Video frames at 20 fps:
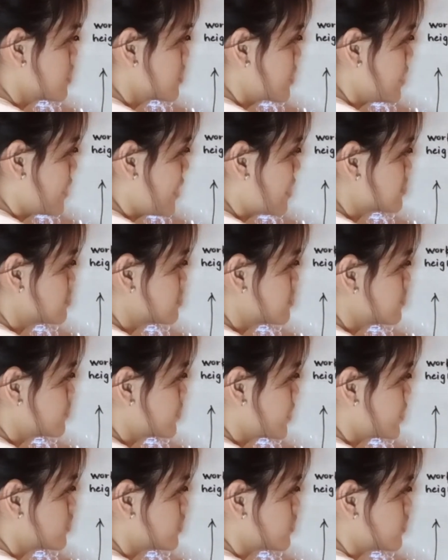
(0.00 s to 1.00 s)

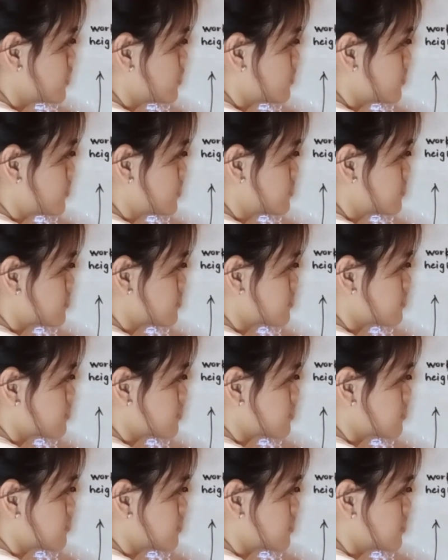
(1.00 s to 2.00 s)
acceleration
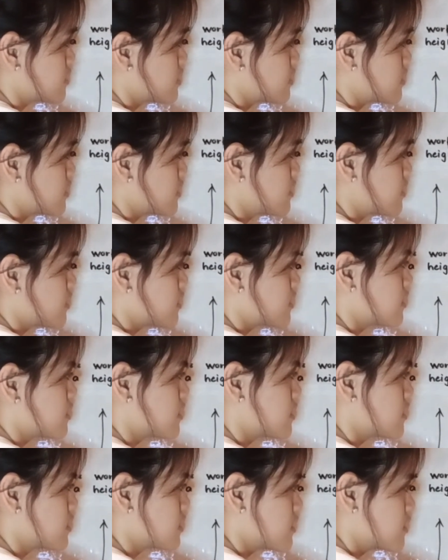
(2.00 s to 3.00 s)
equals
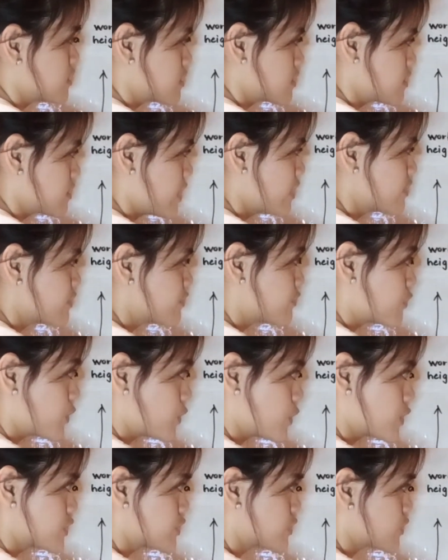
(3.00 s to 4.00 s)
net
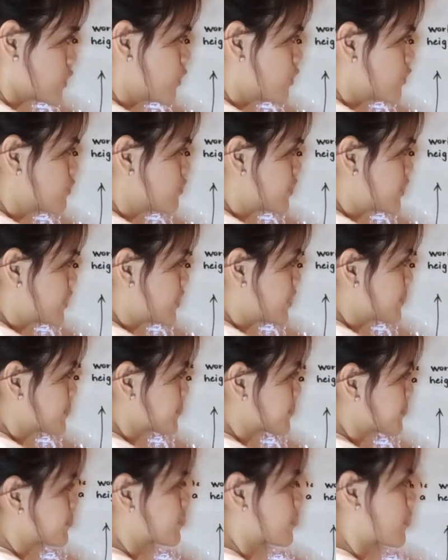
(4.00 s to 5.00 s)
force over
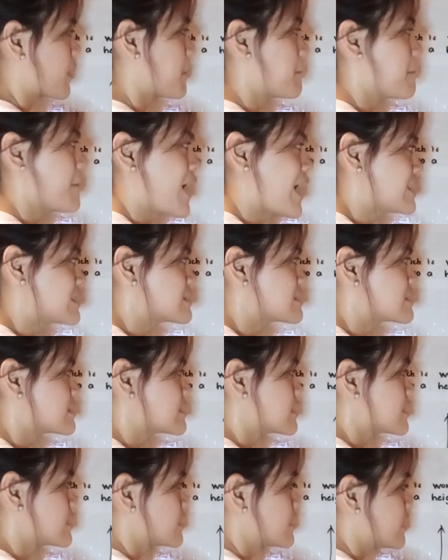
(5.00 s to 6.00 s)
mass.
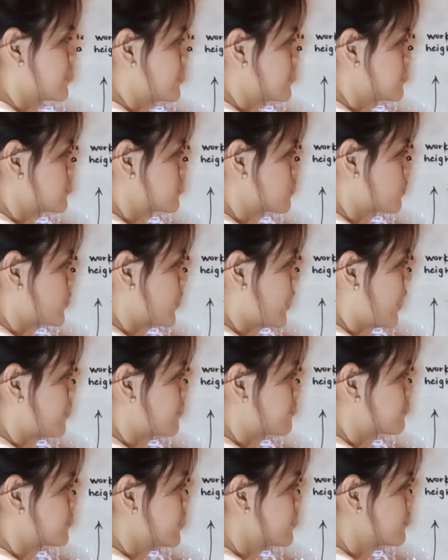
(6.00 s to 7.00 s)
So we
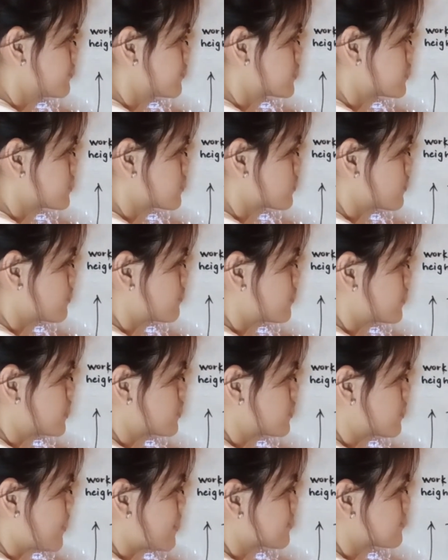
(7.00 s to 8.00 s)
have net force
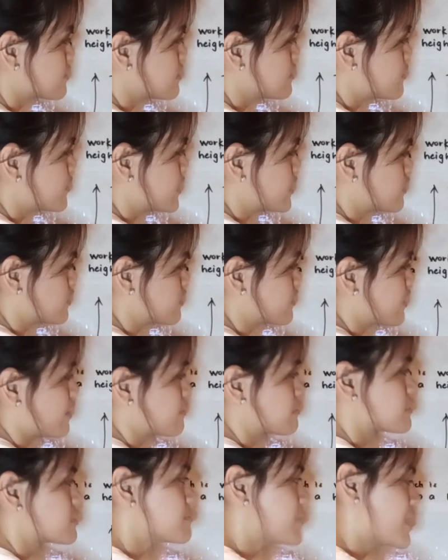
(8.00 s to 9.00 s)
equivalent to acceleration
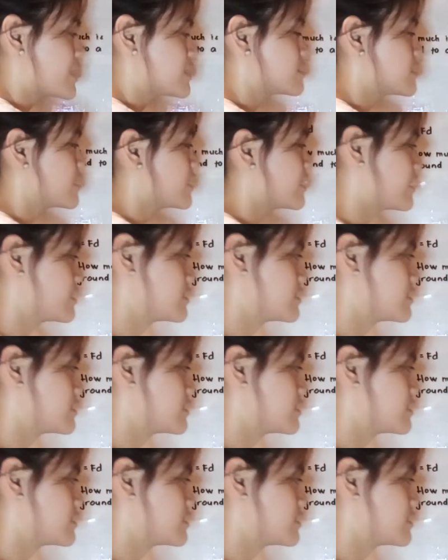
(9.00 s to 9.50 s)
times mass. And